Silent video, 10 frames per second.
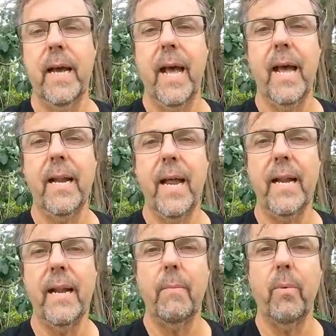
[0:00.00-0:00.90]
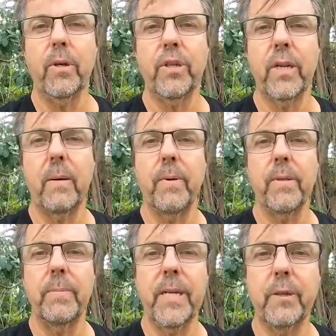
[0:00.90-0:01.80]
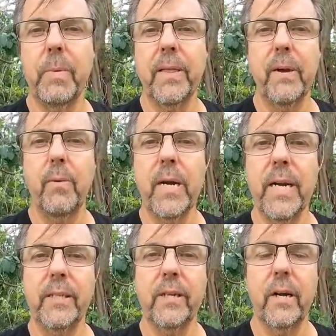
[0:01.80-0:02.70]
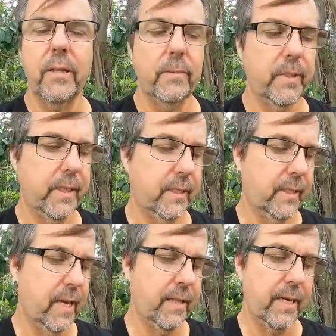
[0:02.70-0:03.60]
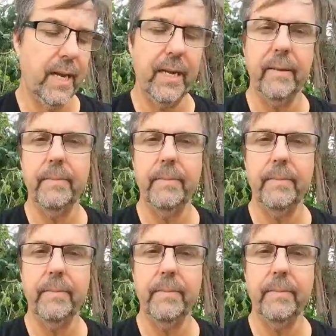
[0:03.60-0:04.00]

and end up washing up on the beach. But there weren't any psyllium sticks the other day.